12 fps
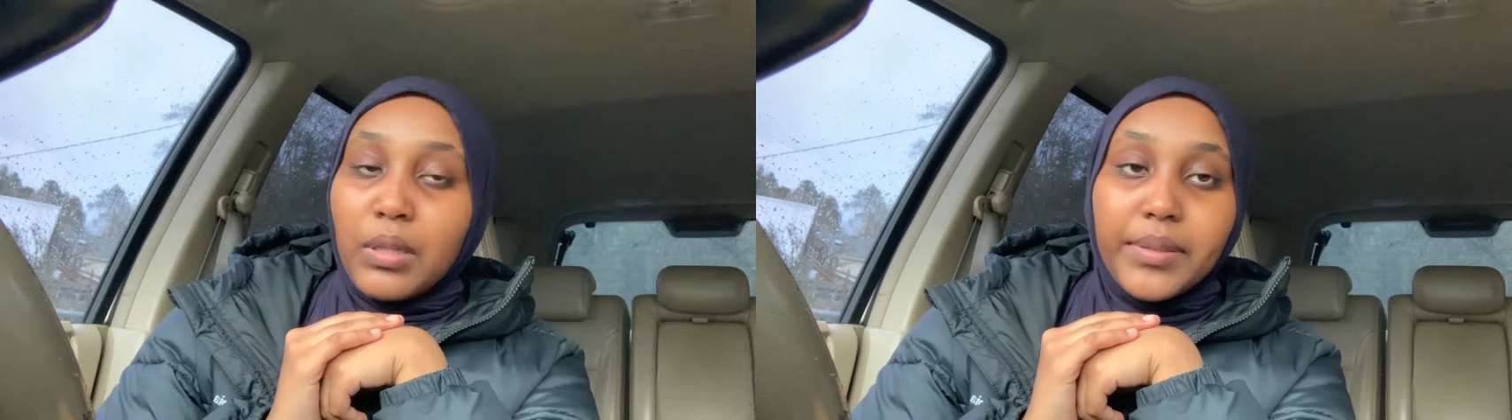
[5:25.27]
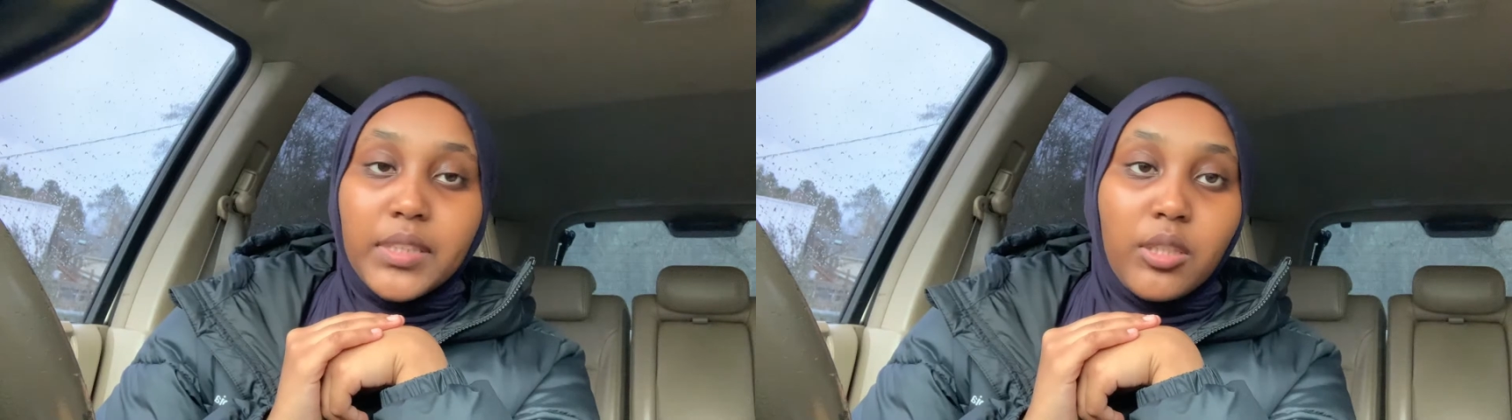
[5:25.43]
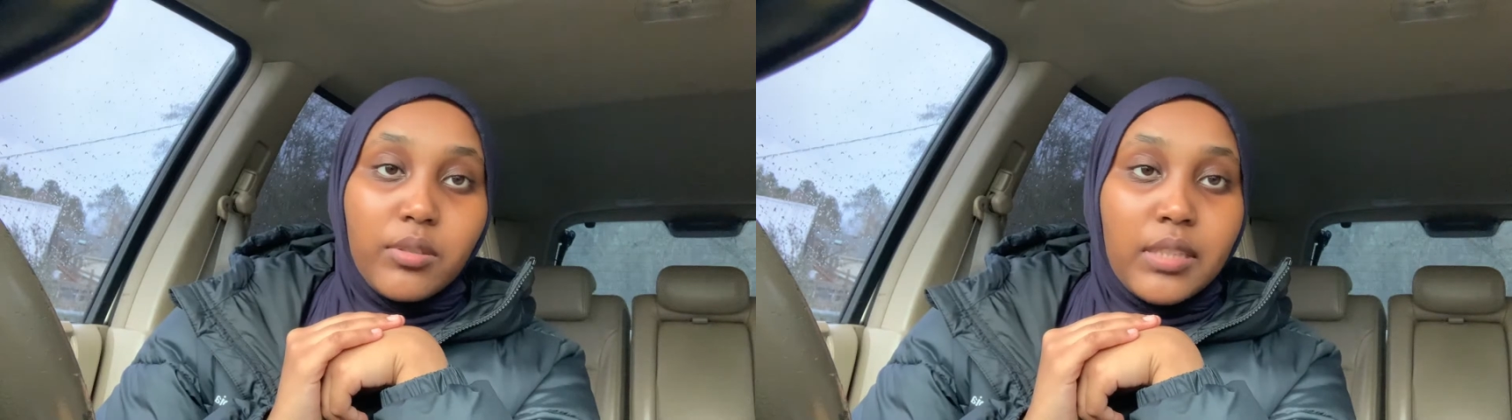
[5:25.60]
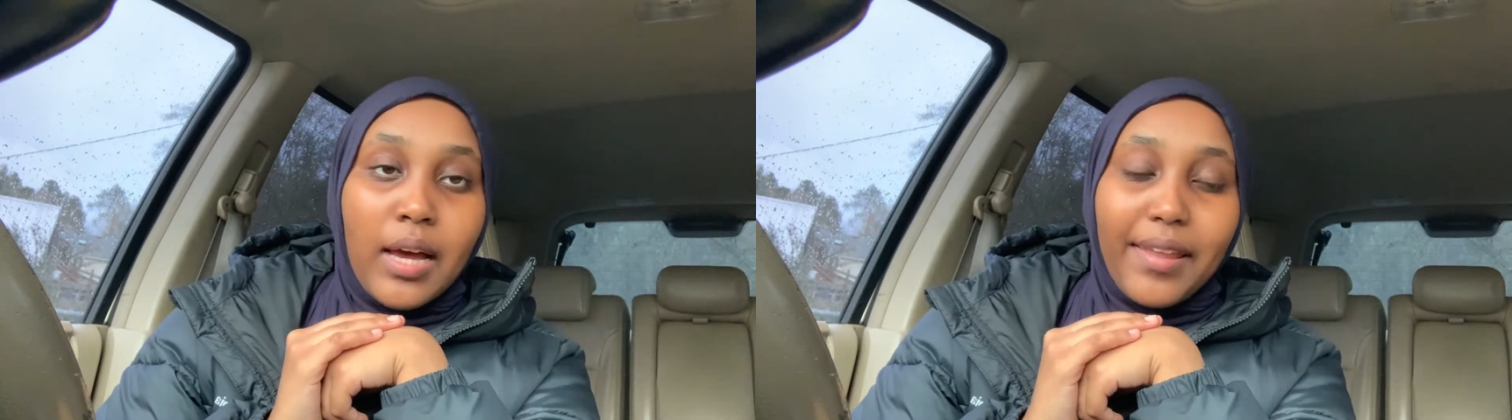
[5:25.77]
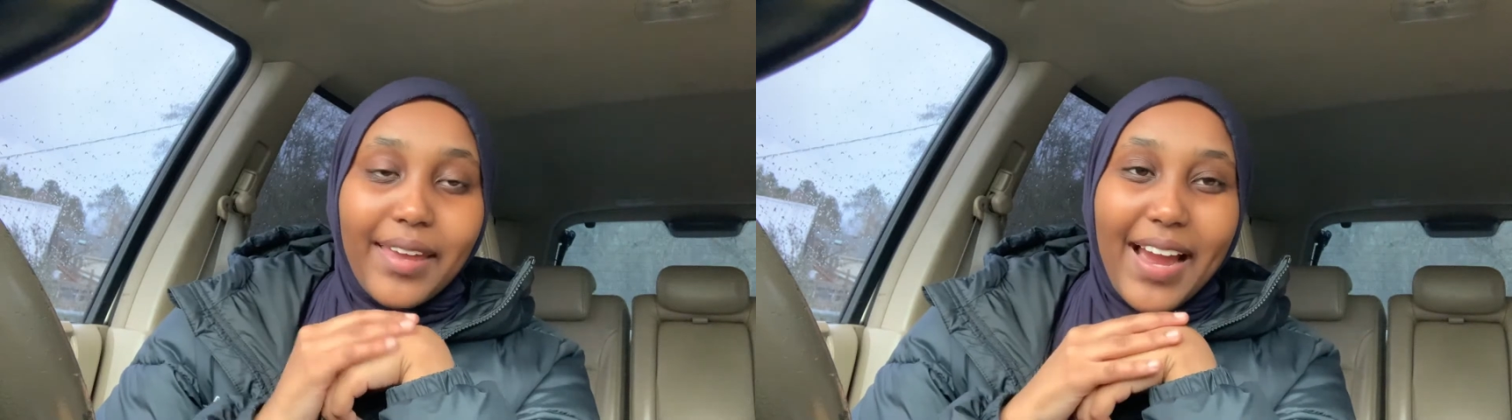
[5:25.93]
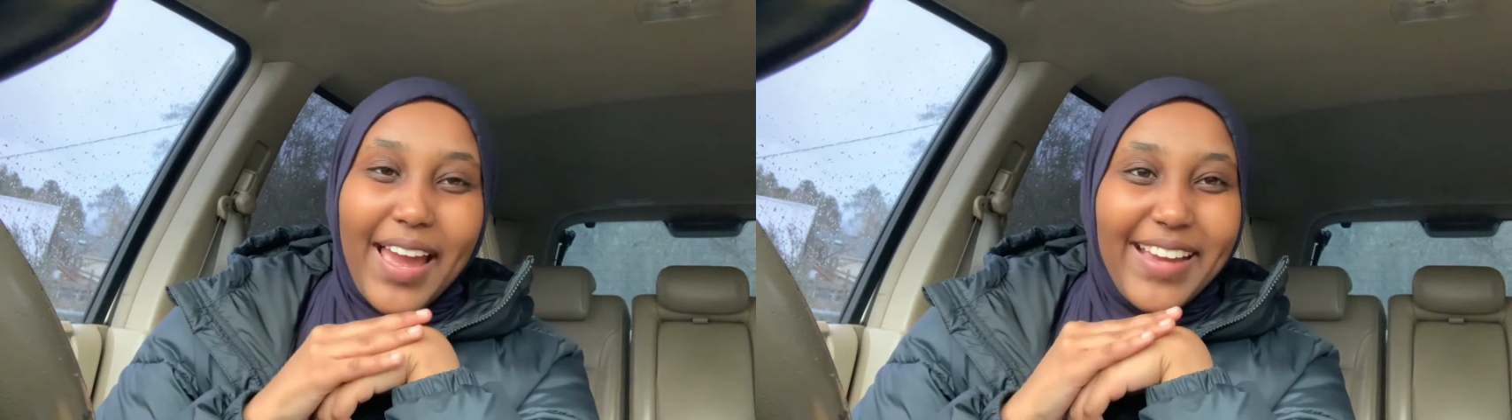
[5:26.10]
that was so sad.
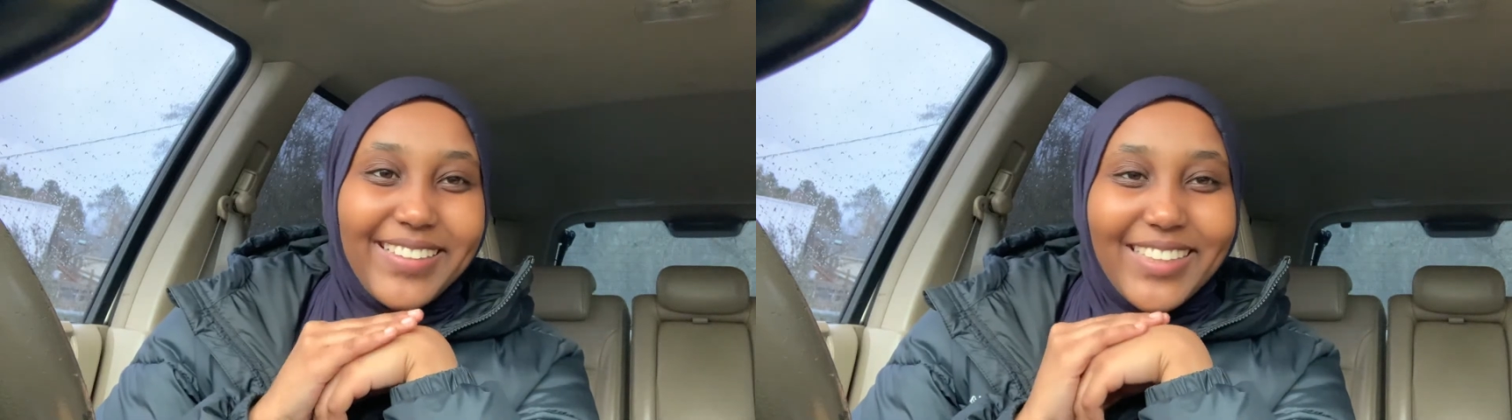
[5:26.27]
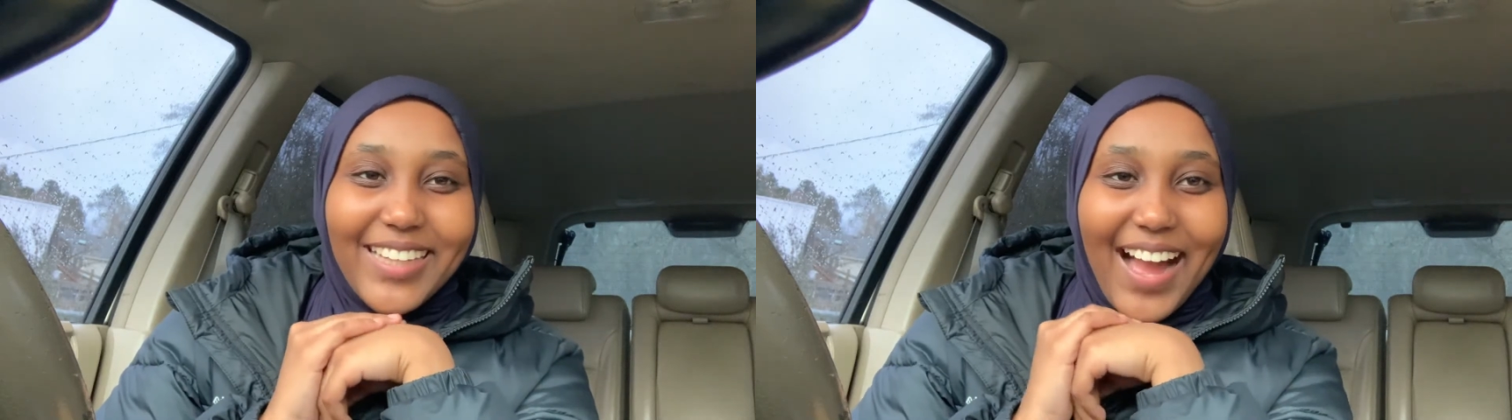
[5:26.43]
Like, I hate seeing